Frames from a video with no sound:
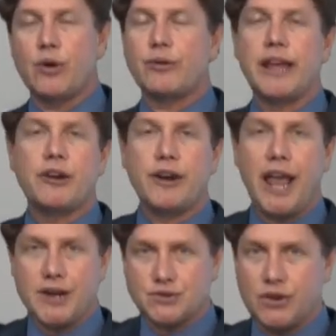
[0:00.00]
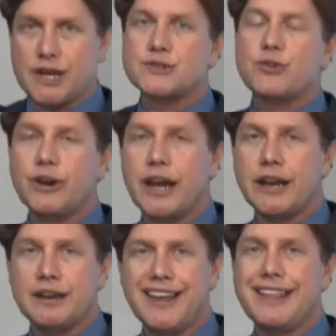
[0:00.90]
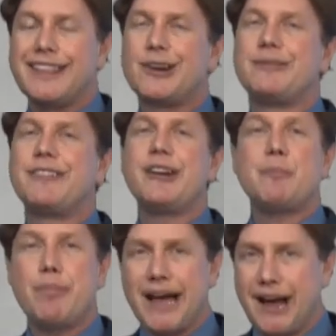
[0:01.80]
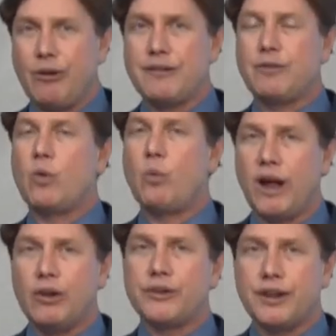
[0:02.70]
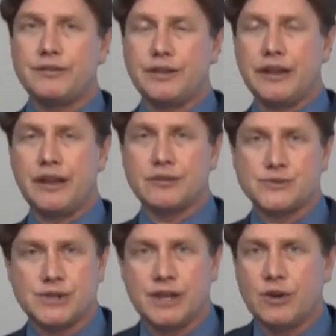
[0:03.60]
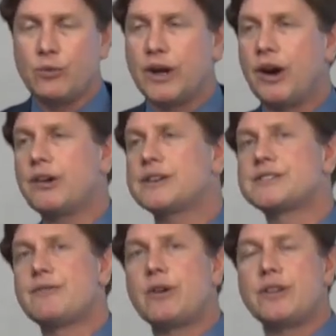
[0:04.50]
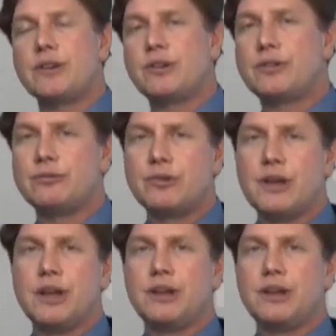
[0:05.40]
Rotary International has created that are very powerful well done videos regardless of whether you've